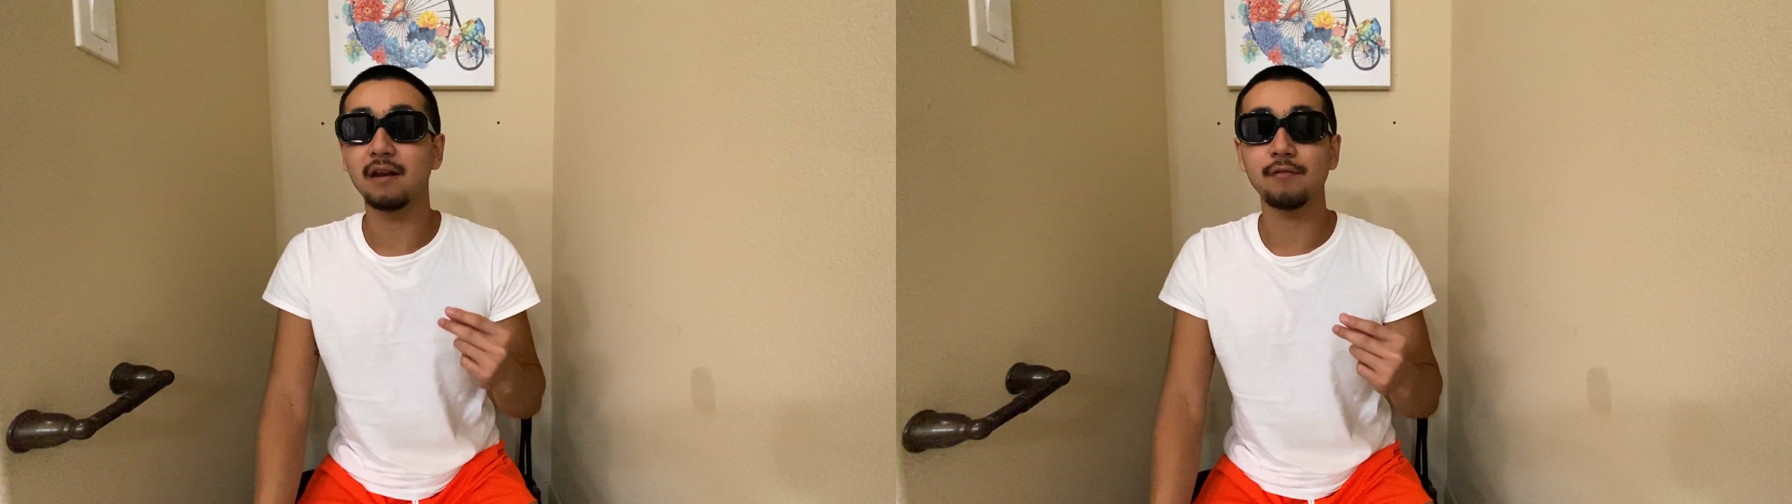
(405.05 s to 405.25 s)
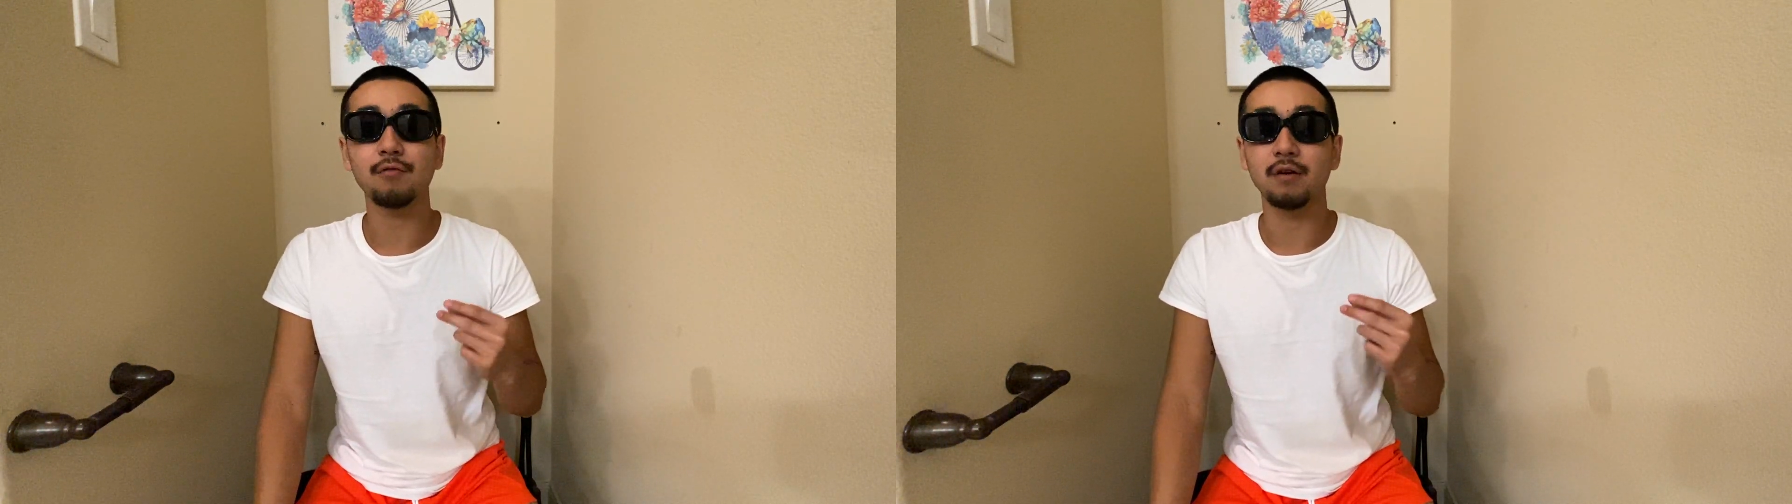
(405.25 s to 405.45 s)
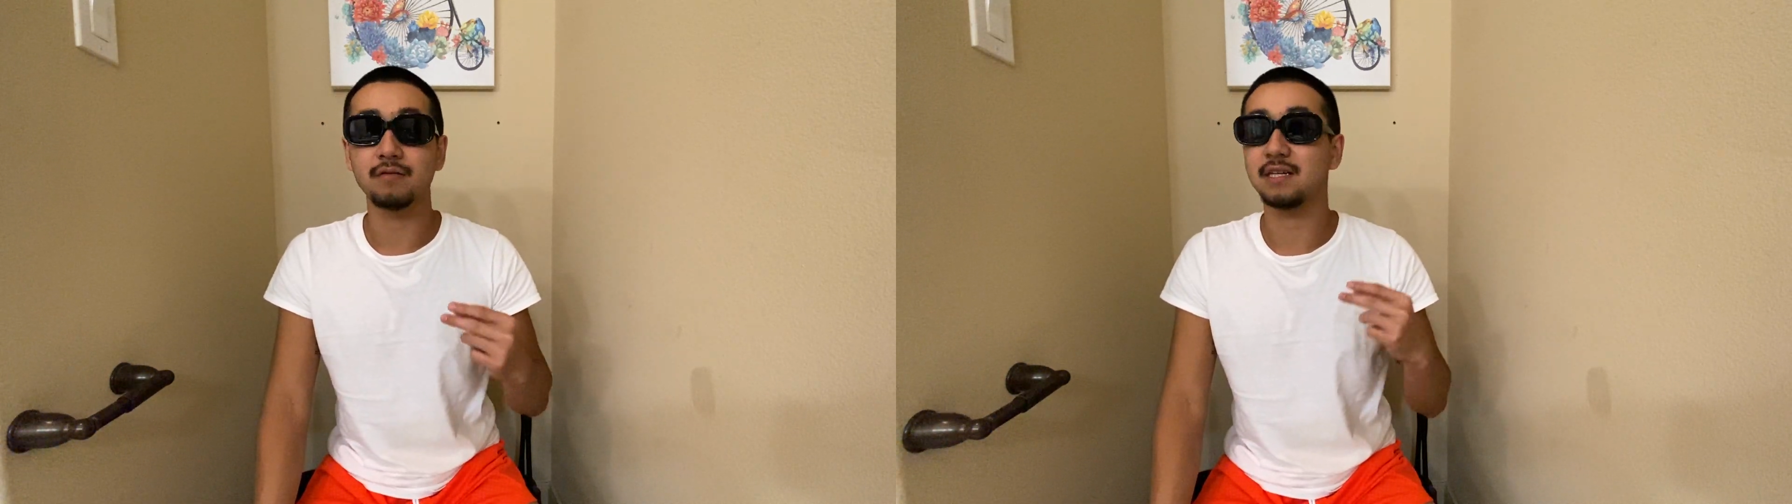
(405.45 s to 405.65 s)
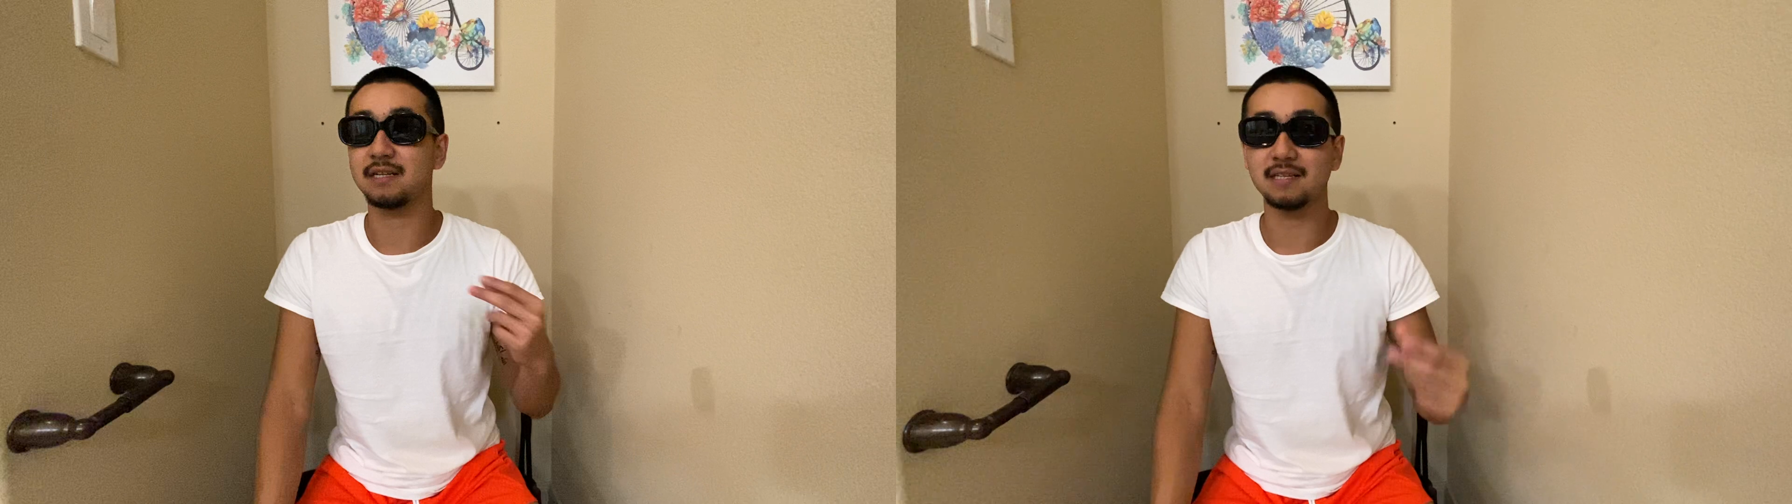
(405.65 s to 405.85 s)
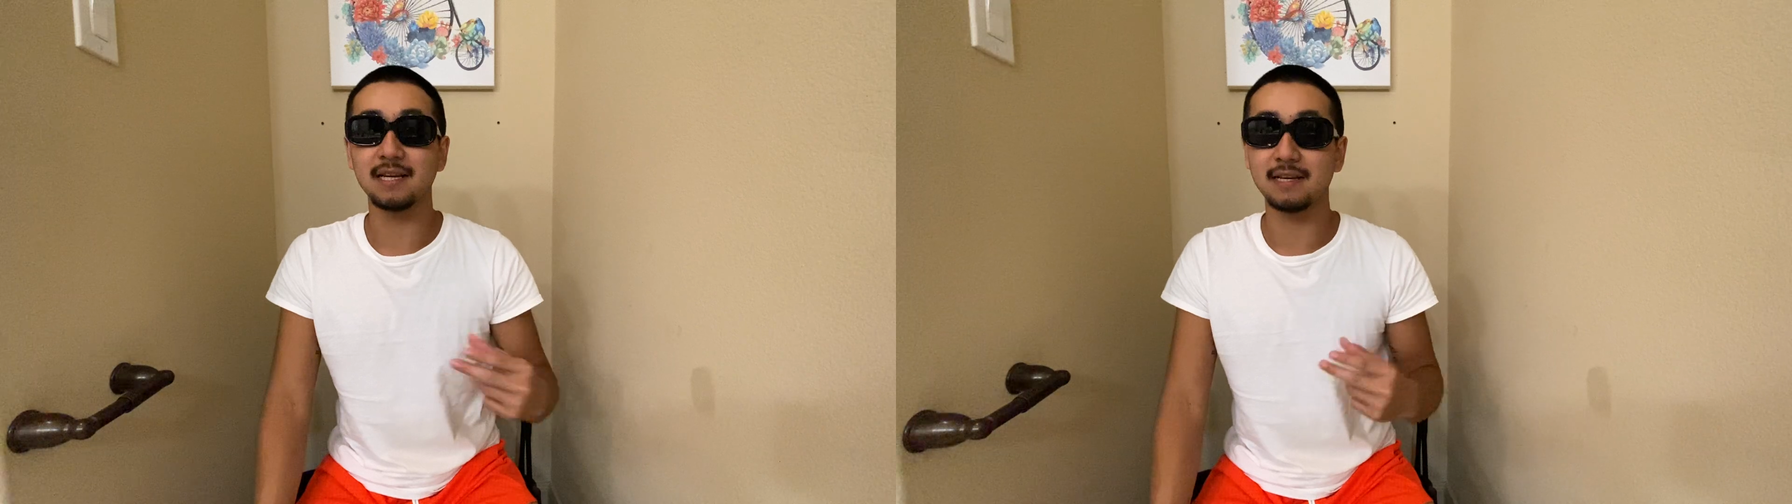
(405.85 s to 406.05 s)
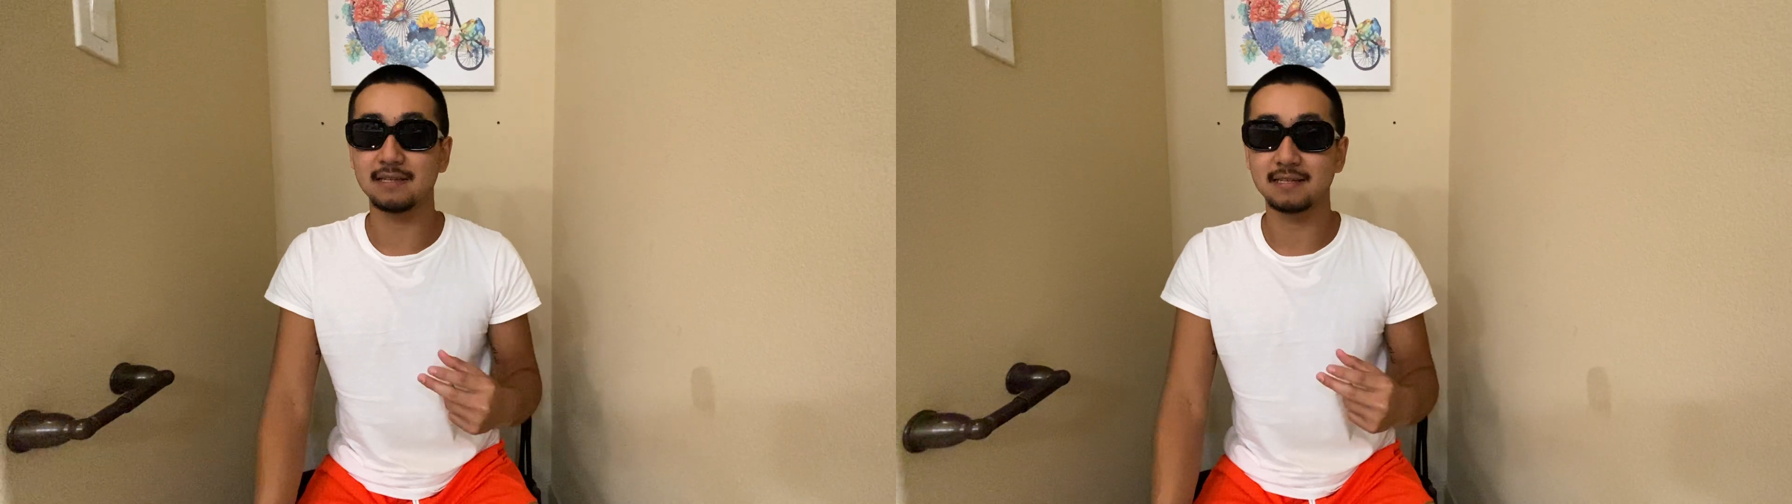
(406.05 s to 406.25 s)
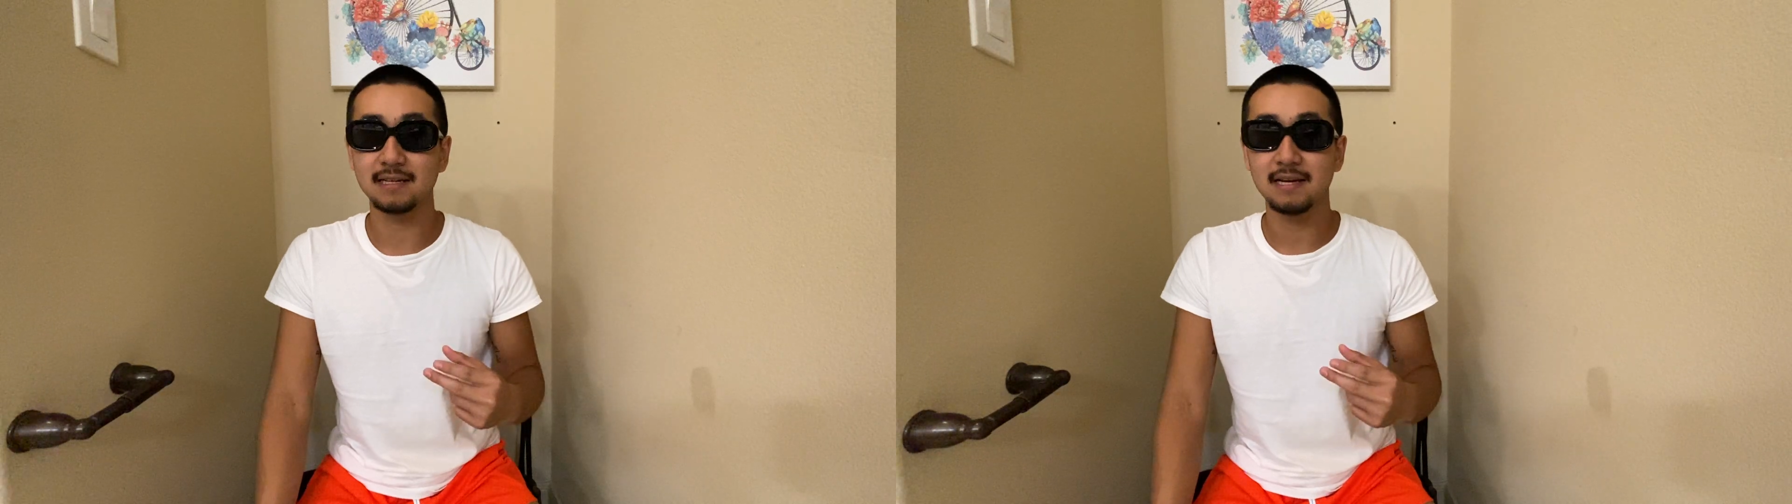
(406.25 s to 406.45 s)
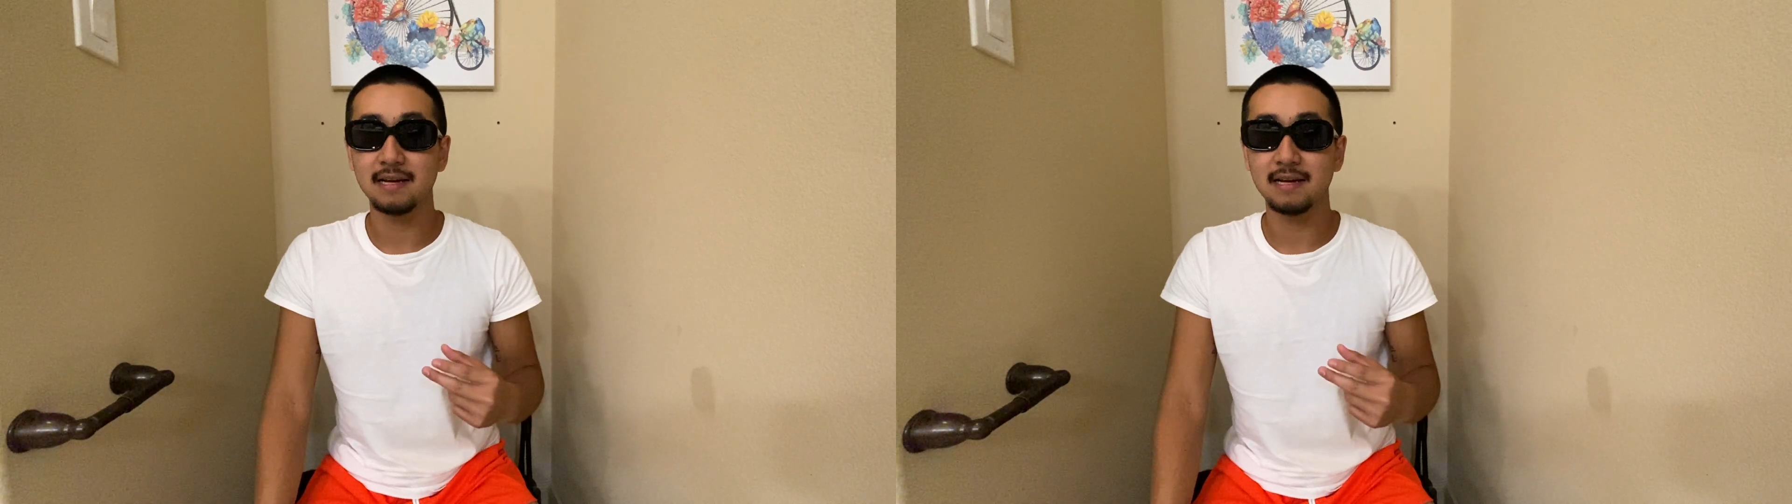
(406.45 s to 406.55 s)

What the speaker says: level of success.